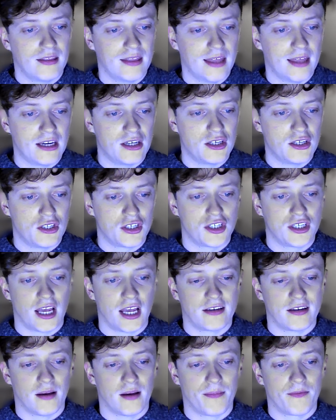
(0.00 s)
Then just
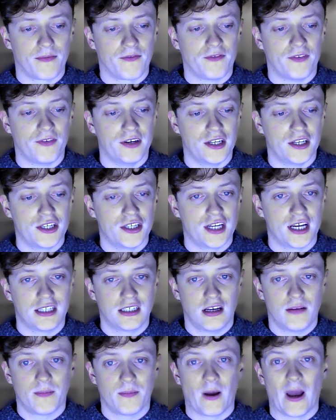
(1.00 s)
set up finish
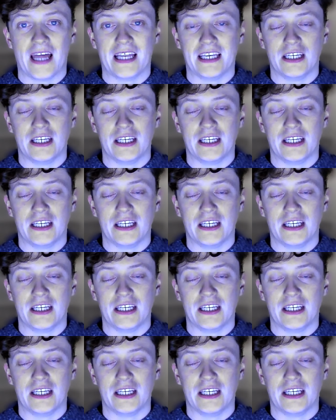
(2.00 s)
setup,